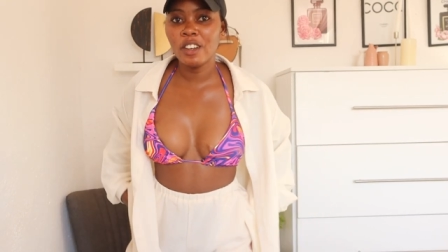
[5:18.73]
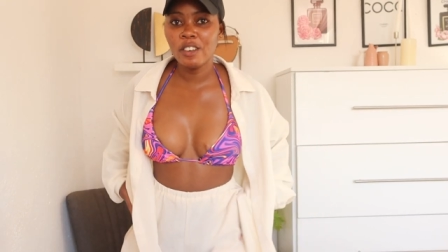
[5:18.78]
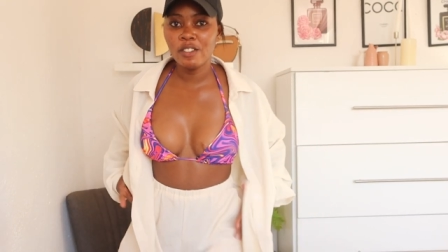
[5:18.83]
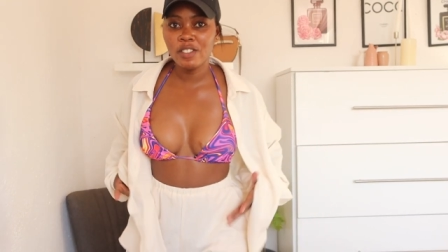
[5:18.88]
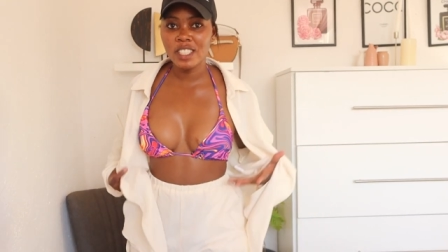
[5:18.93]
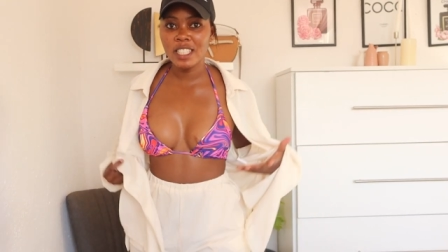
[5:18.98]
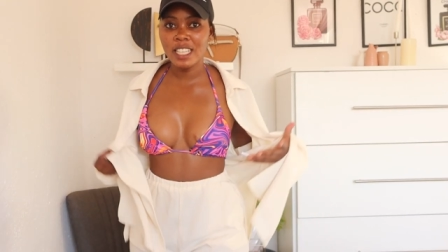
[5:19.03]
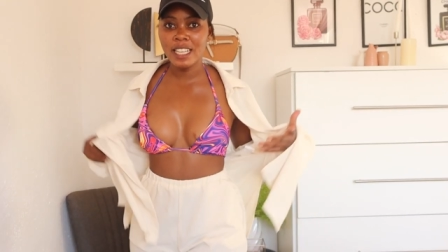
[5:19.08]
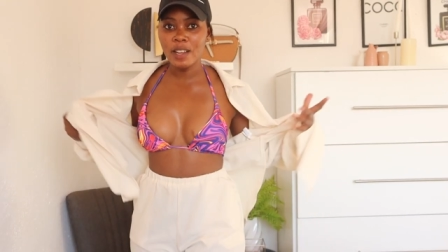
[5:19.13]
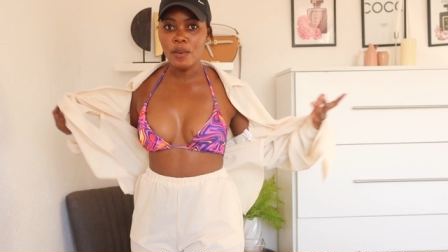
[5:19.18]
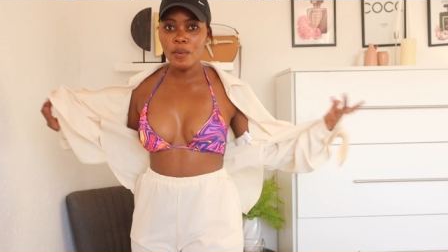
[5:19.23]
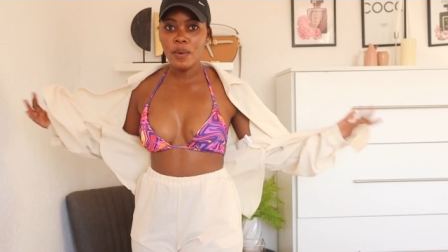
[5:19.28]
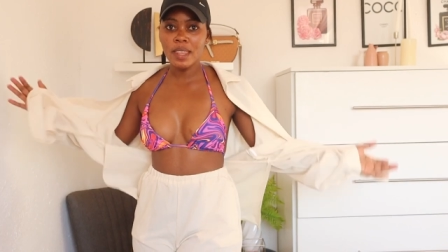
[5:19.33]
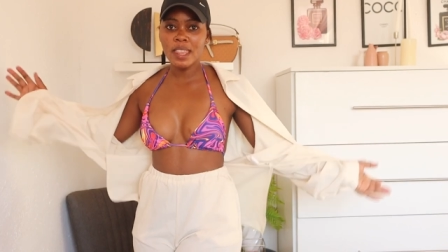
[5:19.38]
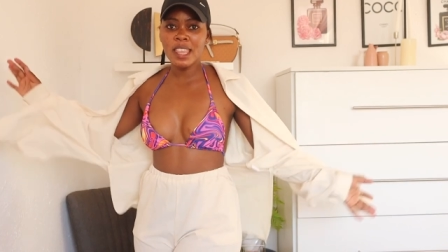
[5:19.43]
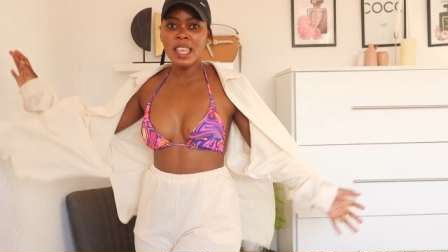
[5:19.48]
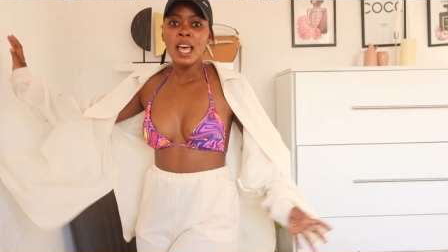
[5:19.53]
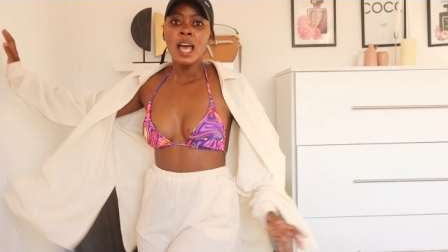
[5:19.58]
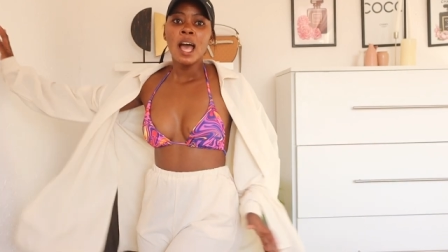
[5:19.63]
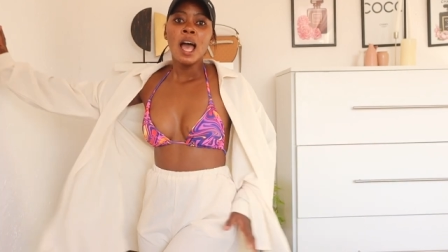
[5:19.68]
obviously
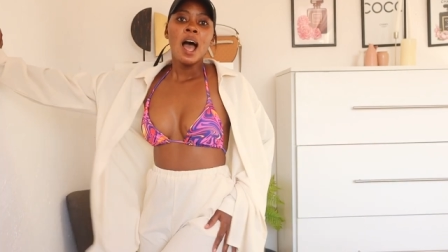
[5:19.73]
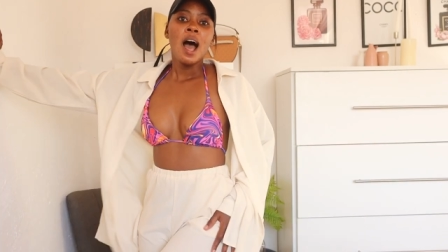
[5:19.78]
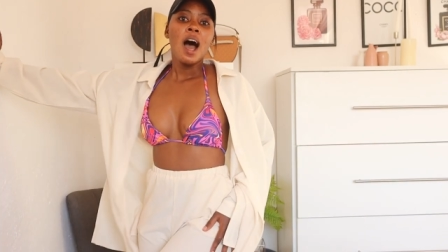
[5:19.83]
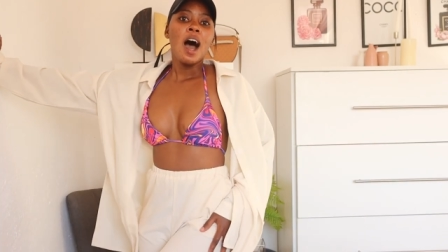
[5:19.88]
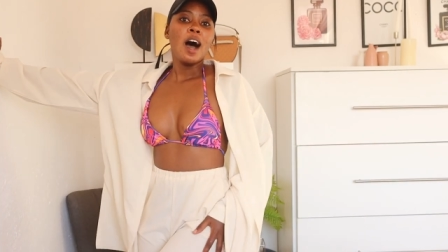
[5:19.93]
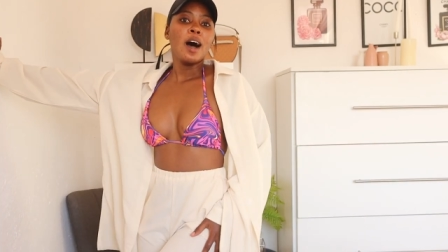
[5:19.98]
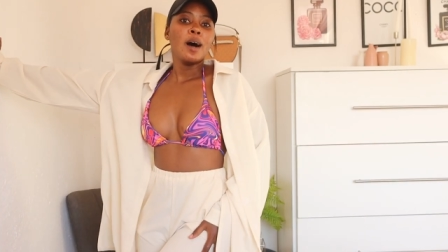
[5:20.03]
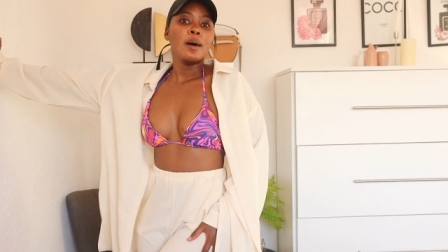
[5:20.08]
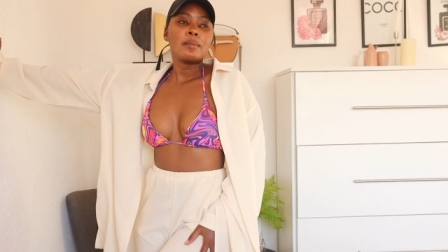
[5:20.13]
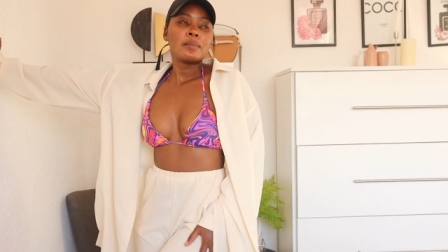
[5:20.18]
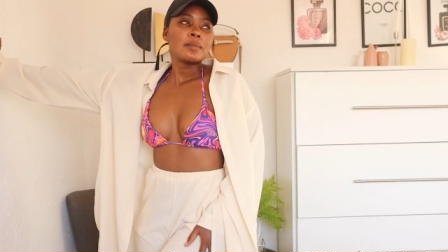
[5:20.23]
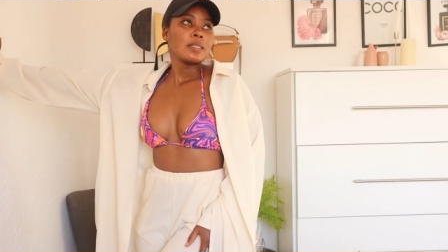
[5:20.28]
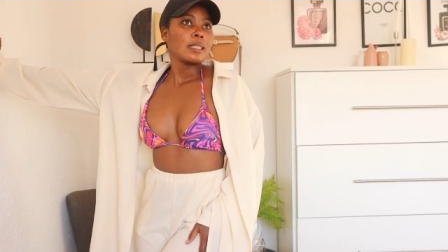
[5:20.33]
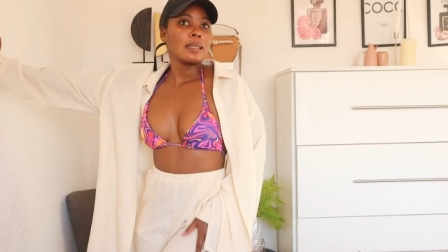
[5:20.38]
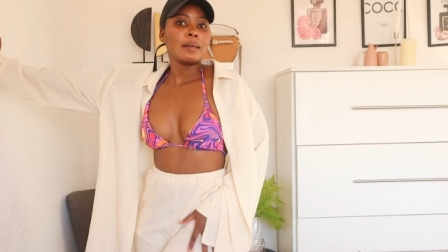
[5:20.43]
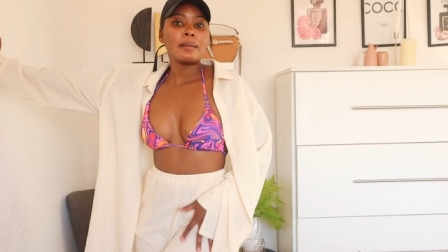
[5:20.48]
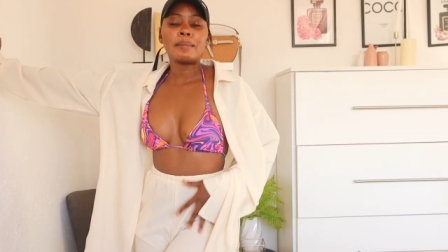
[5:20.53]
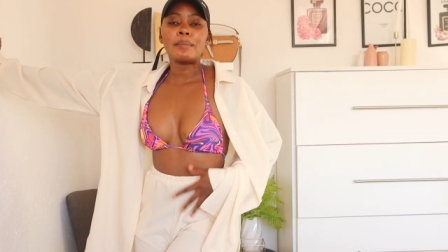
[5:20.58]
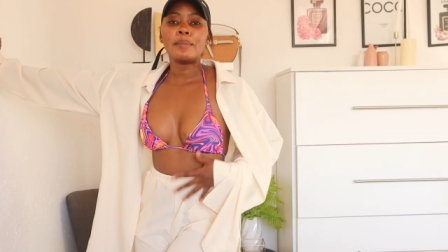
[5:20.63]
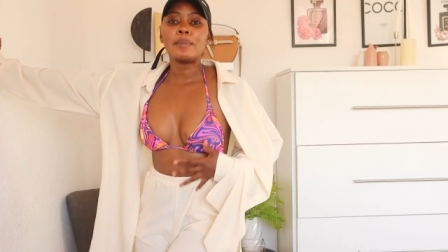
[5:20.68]
with
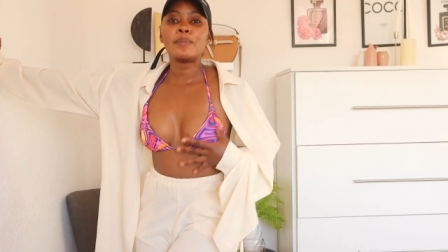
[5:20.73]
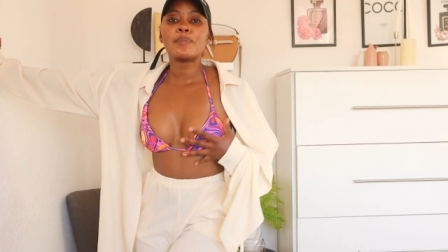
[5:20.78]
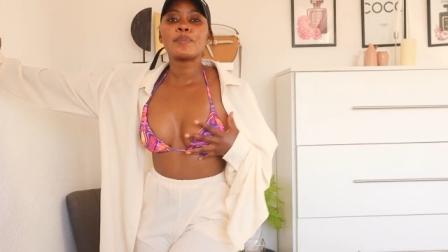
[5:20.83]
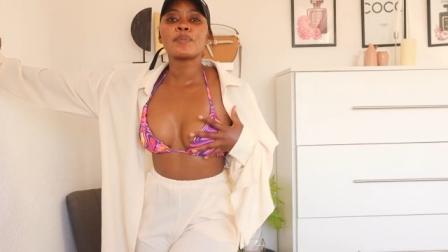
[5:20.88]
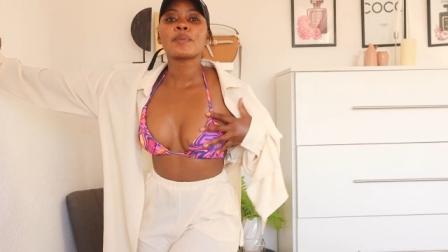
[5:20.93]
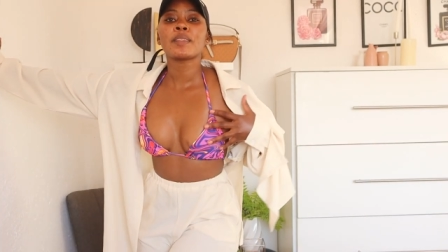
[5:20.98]
some